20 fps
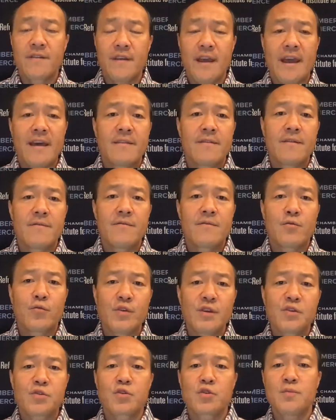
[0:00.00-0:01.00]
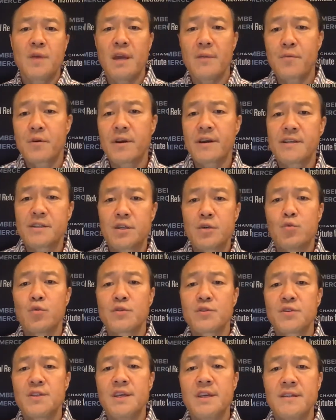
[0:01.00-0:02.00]
And the research paper, as you will
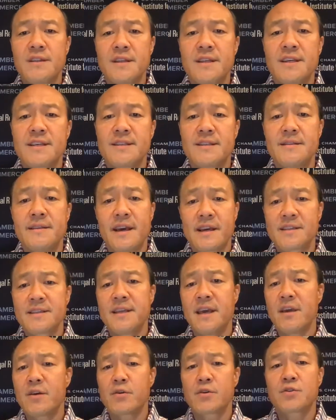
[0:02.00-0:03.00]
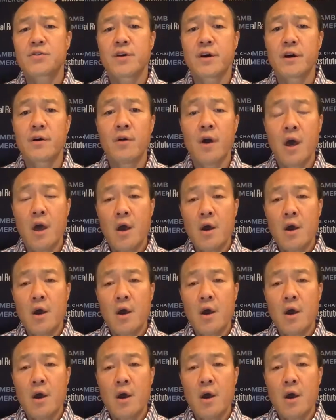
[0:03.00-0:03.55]
see in the next day or so,